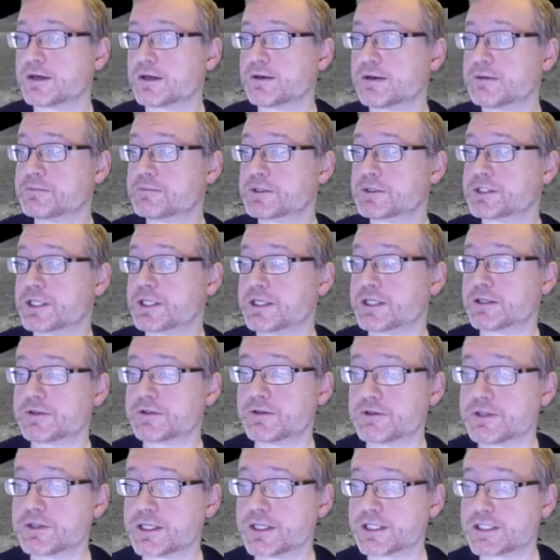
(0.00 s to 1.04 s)
In
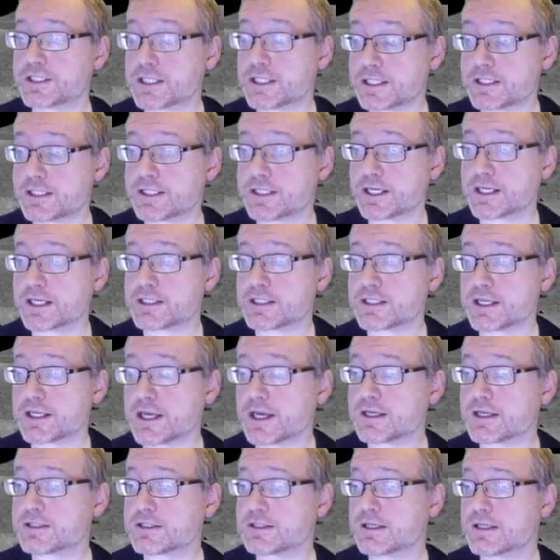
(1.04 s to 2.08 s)
particular, the
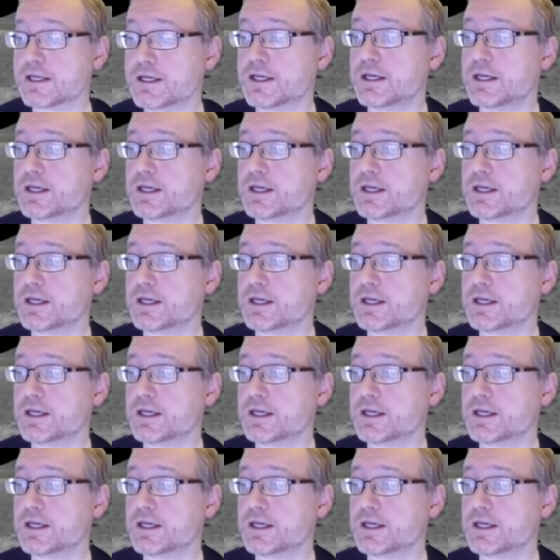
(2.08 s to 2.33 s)
CCSDS